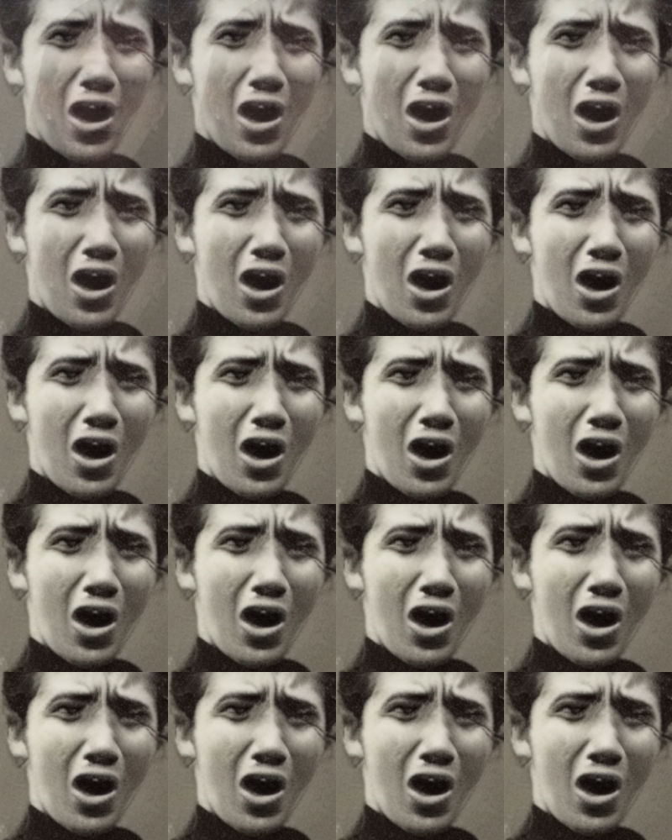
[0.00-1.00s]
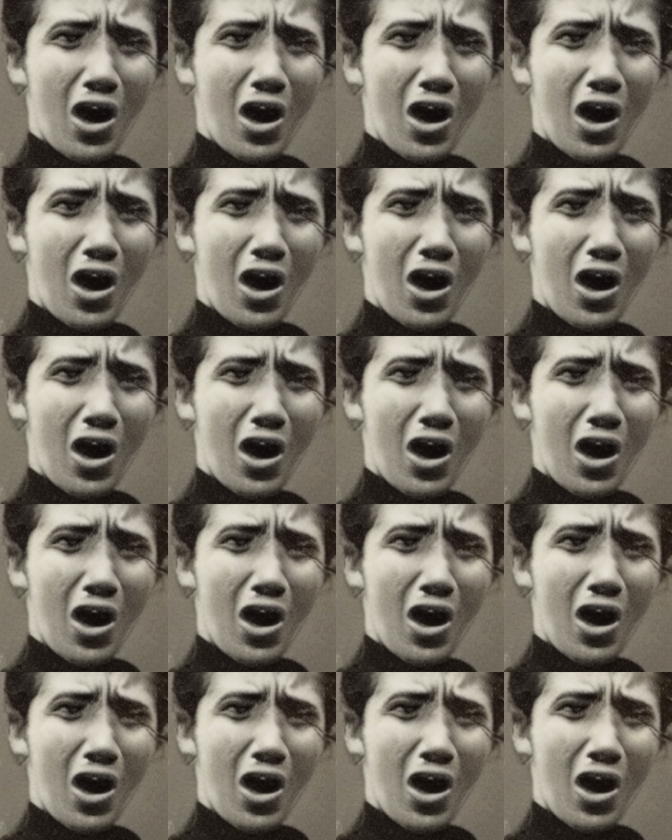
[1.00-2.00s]
but also entirely
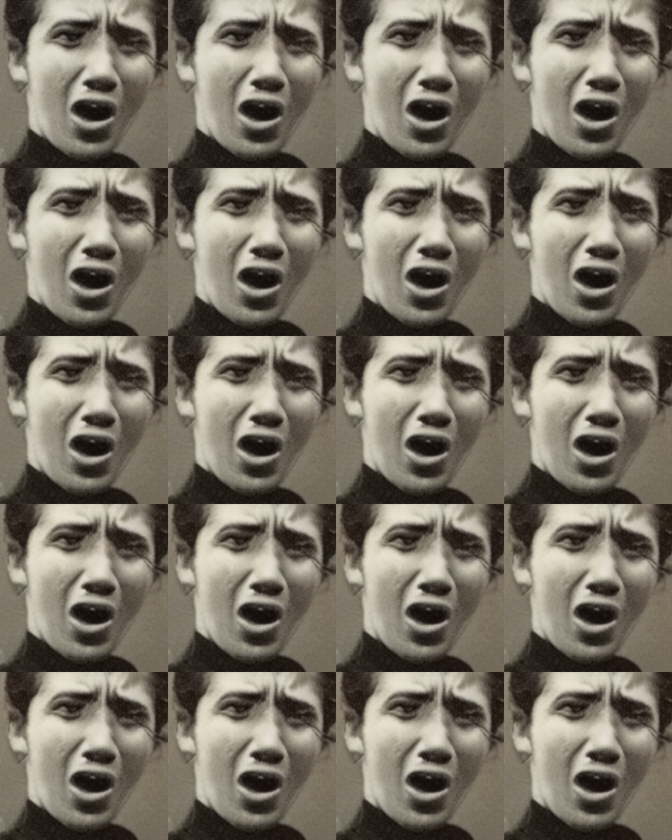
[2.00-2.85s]
unimaginable